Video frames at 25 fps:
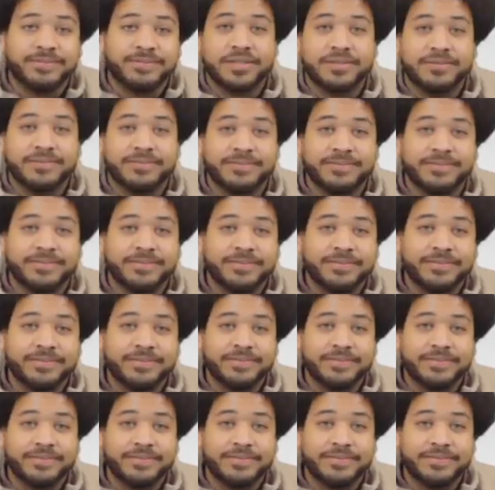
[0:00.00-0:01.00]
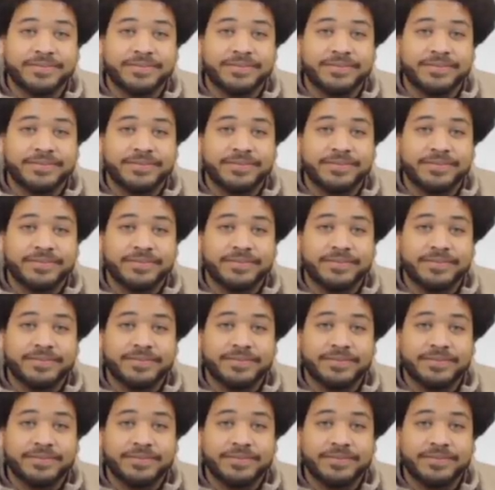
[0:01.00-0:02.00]

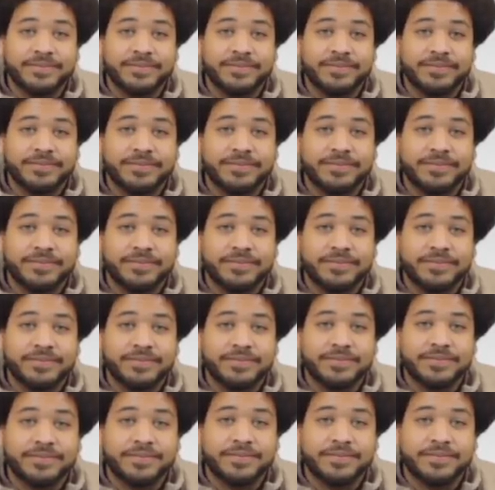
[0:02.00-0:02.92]
Nothing is said.